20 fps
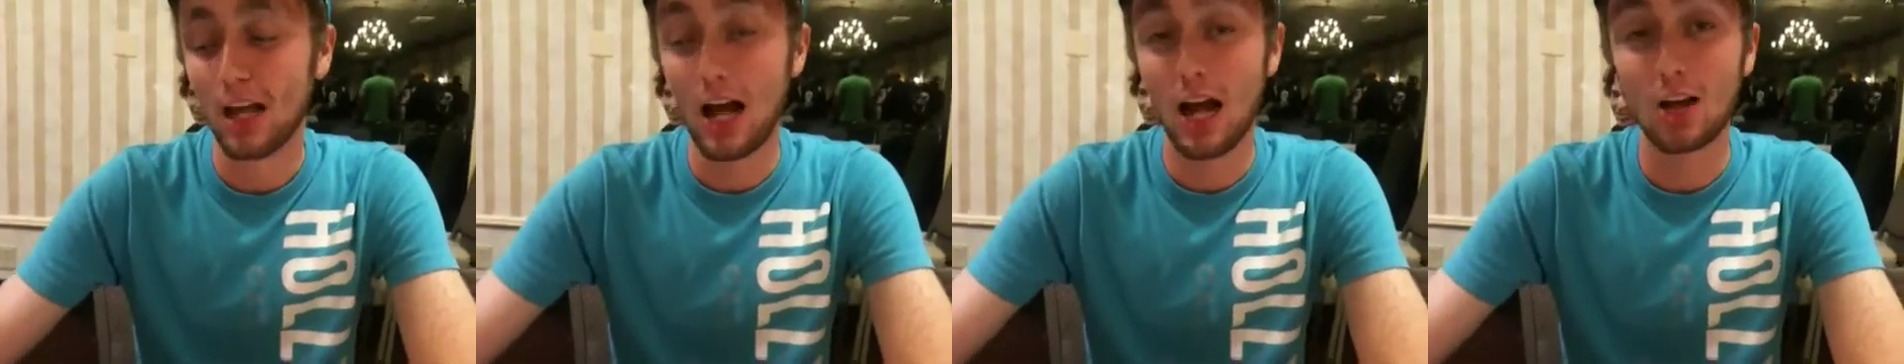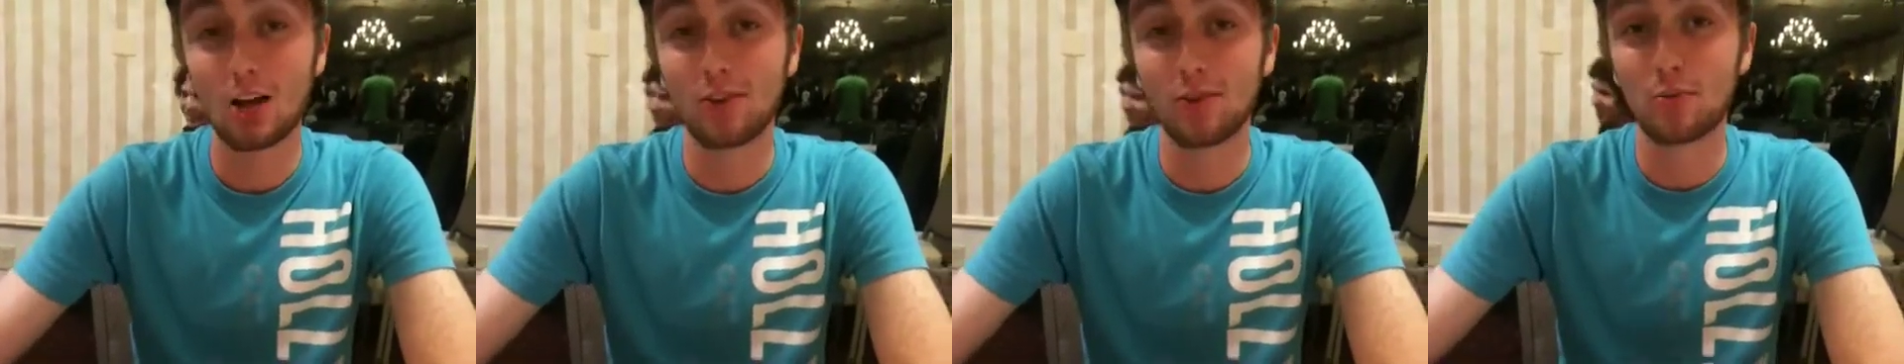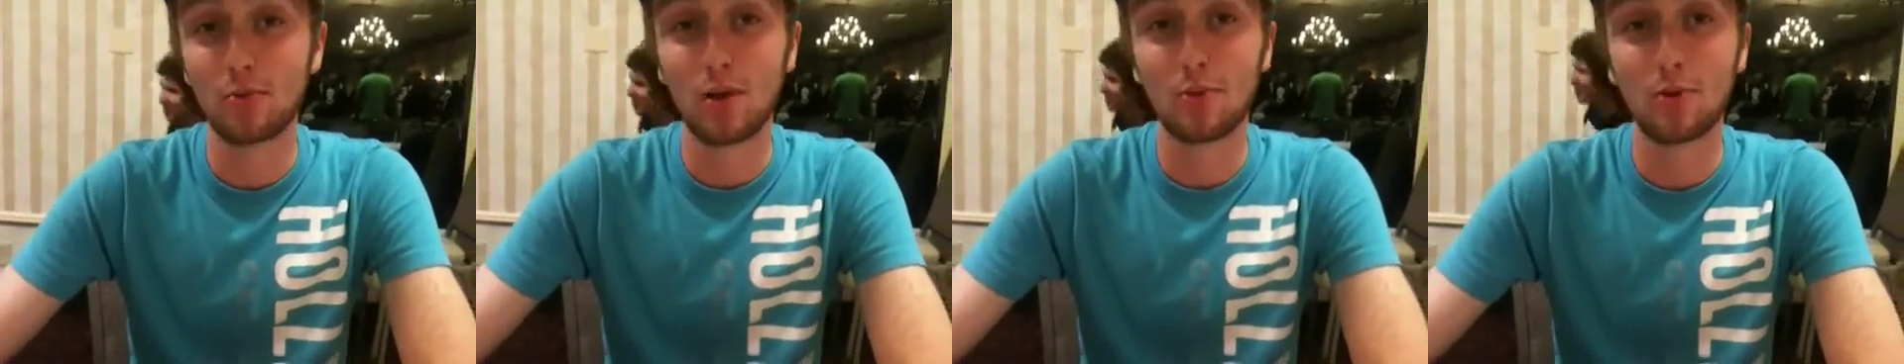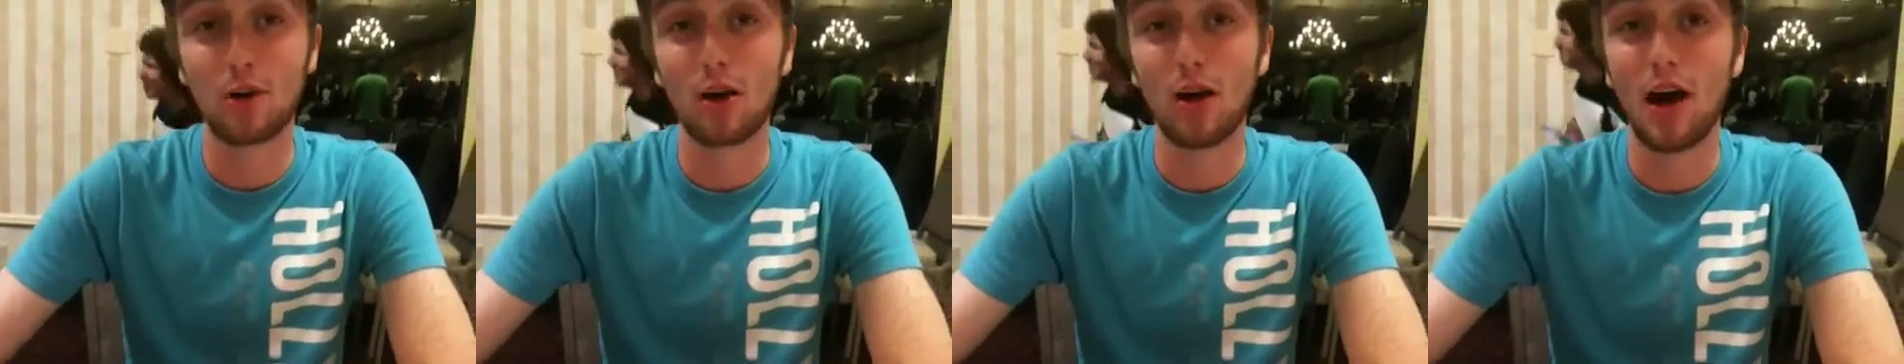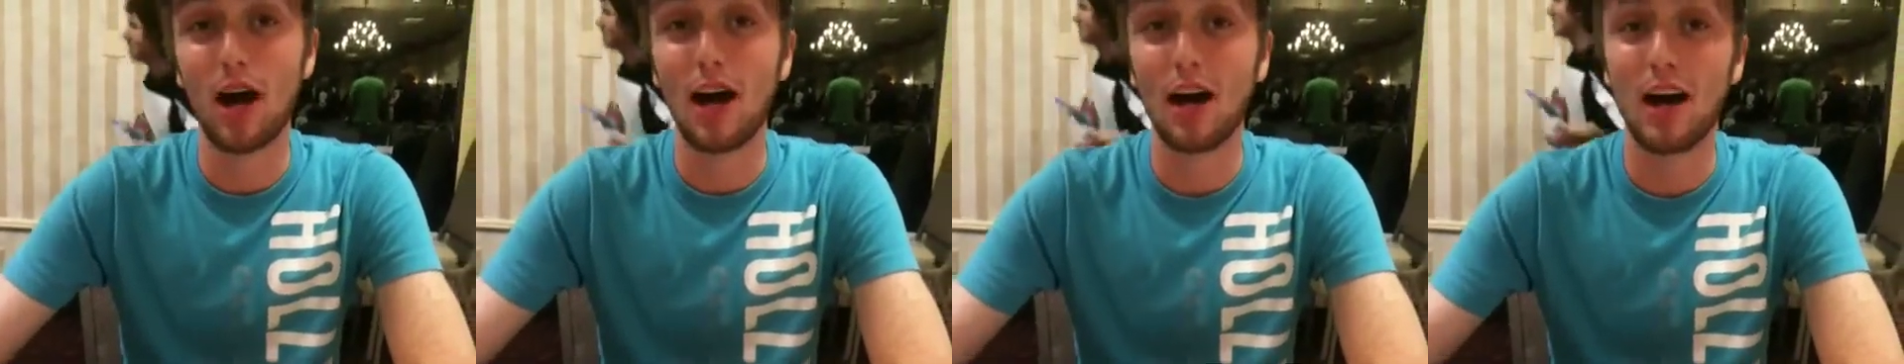don't even
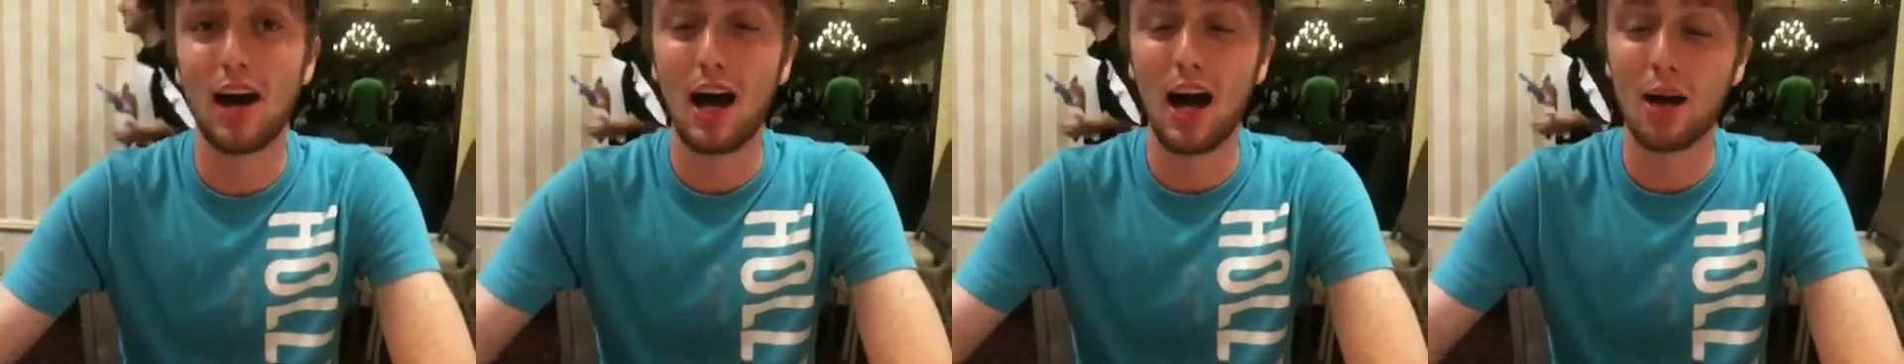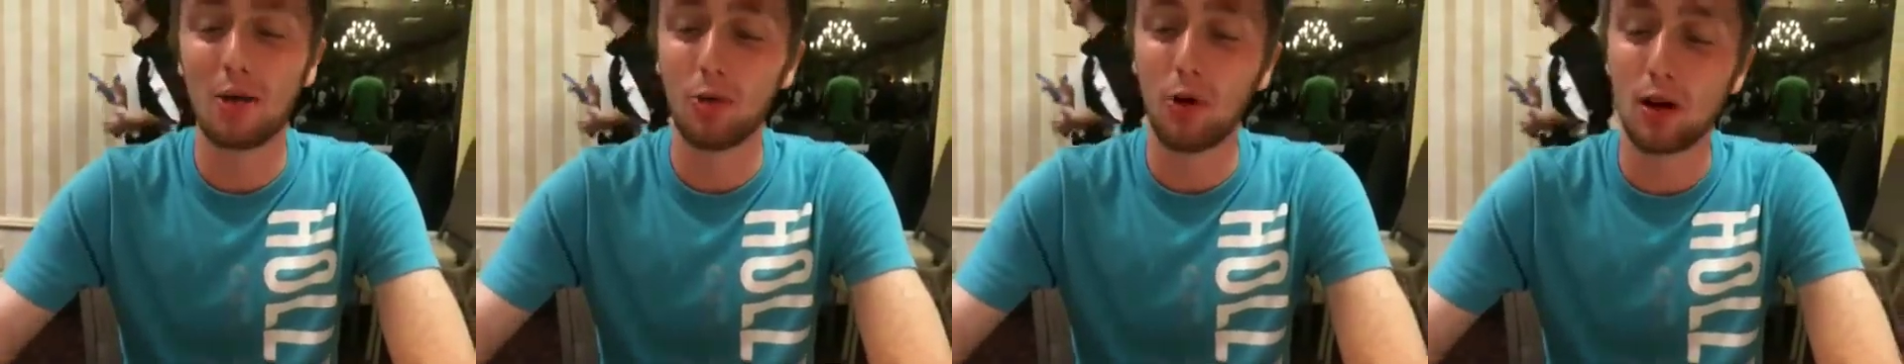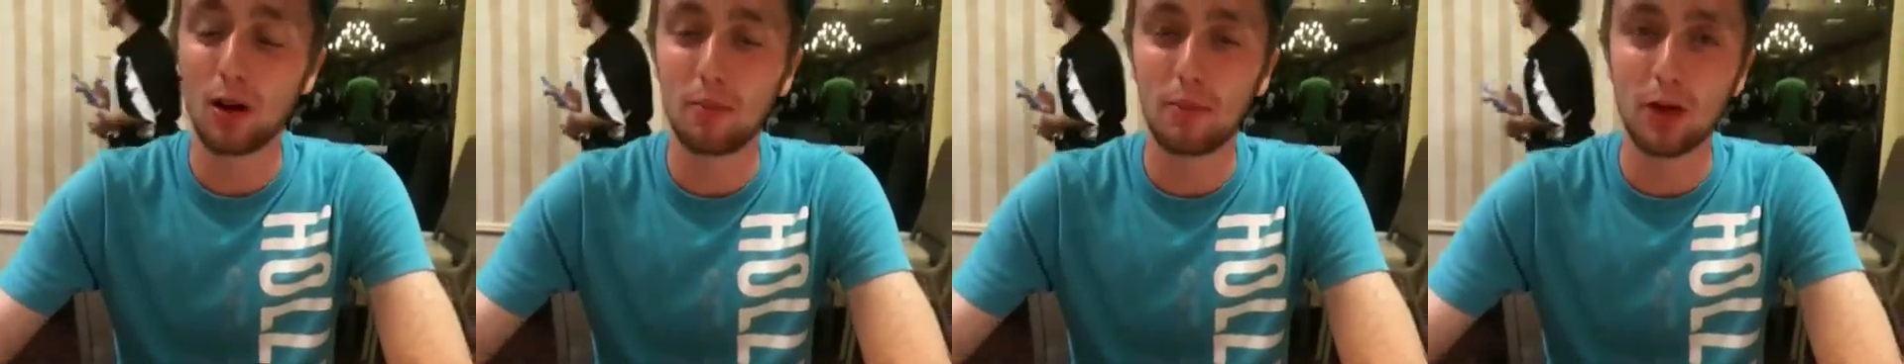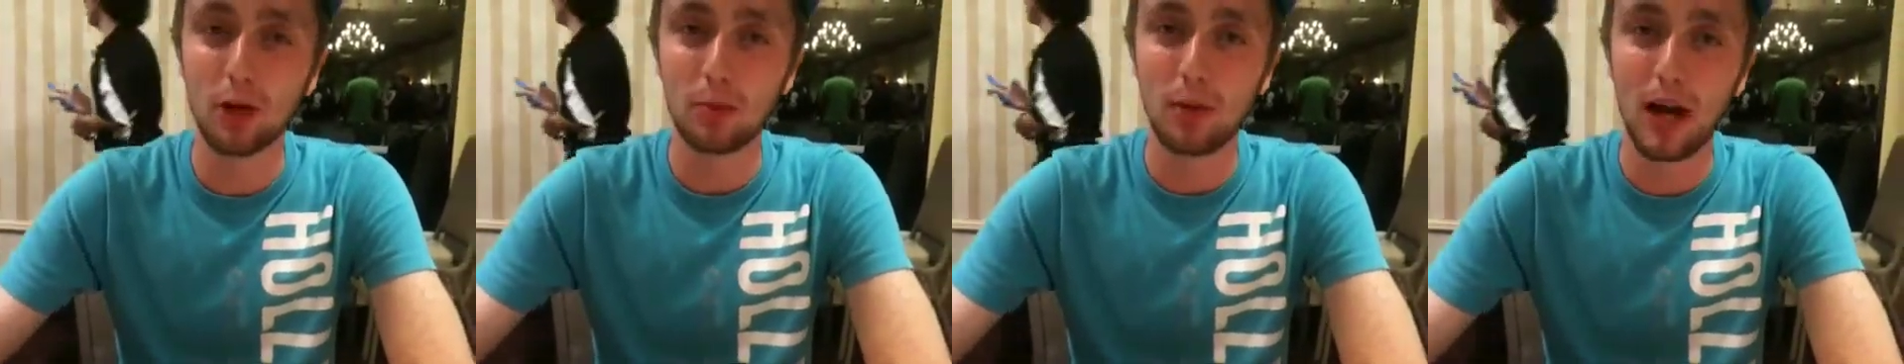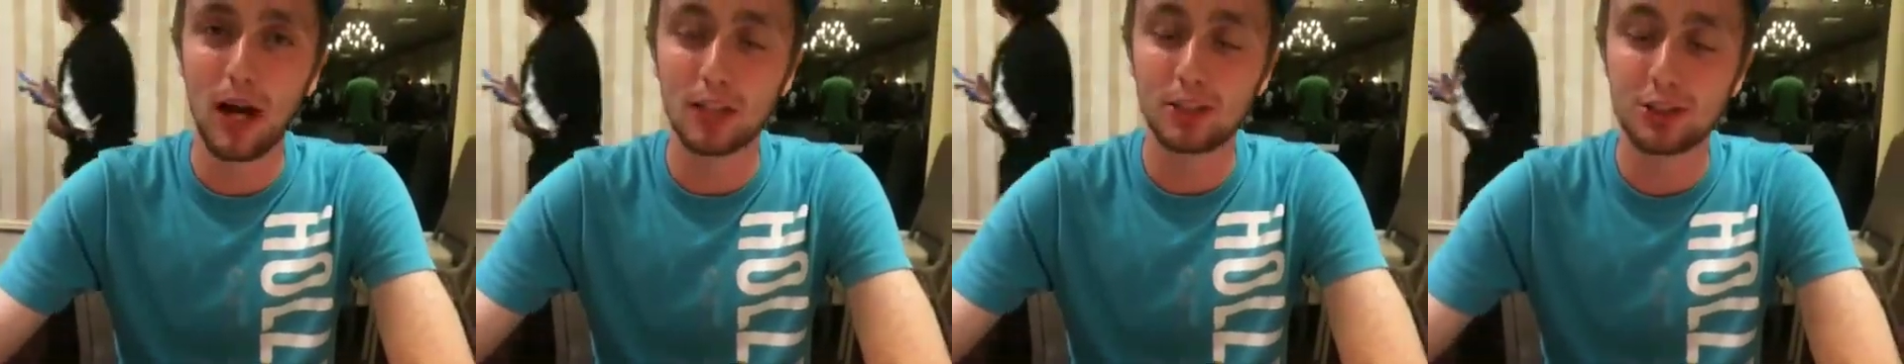remember. I won a mirror
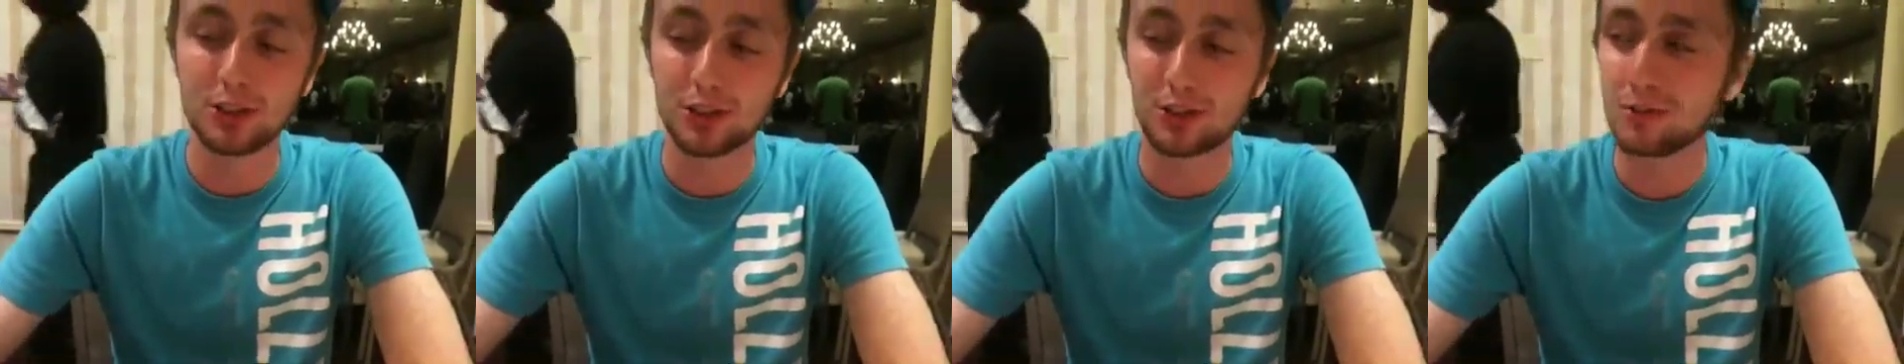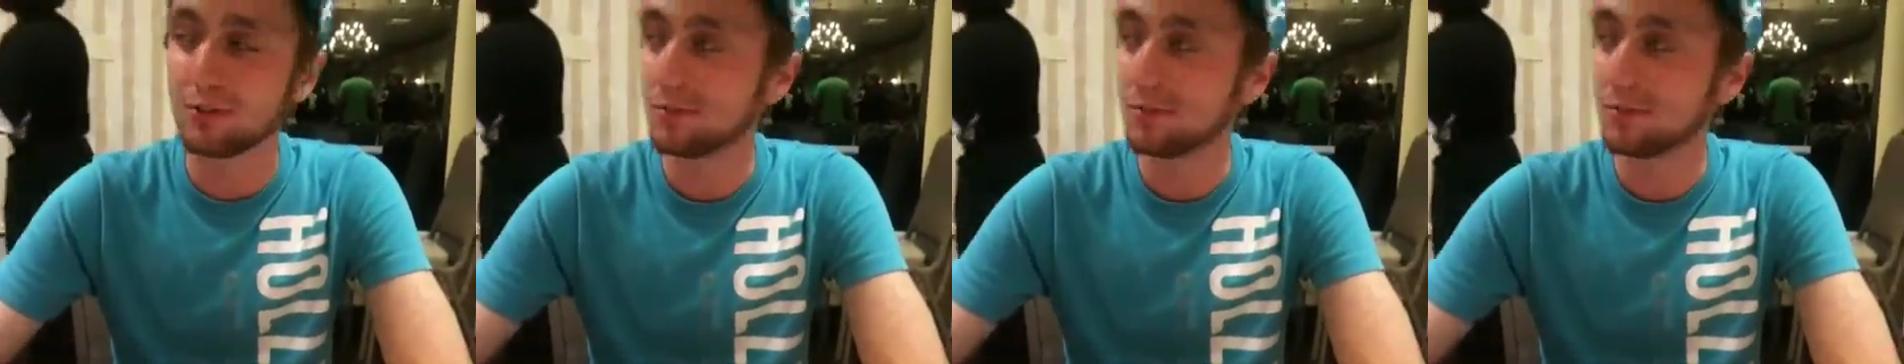match.